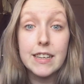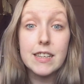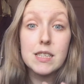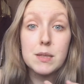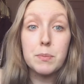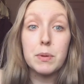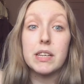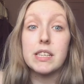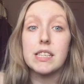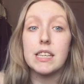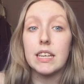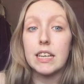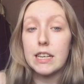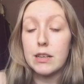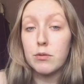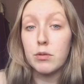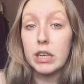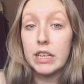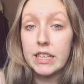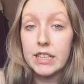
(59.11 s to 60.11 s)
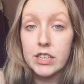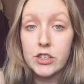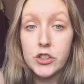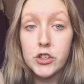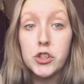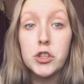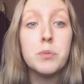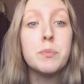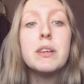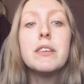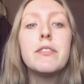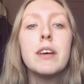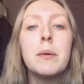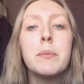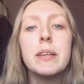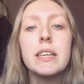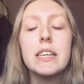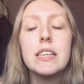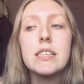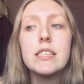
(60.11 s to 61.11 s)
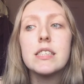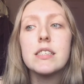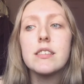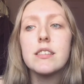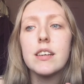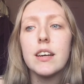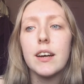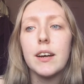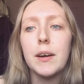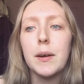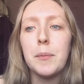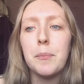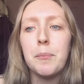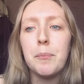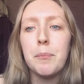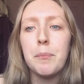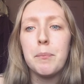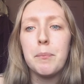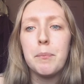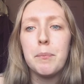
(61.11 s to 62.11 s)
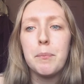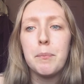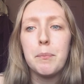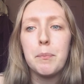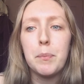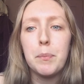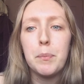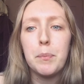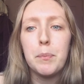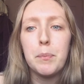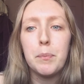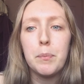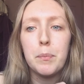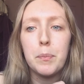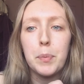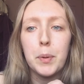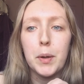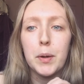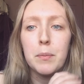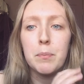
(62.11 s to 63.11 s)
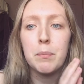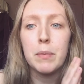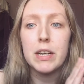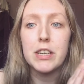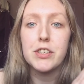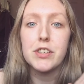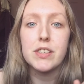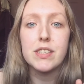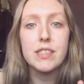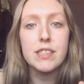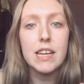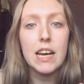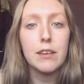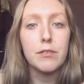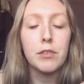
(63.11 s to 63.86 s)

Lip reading: explicitly written to be feminist, but might just have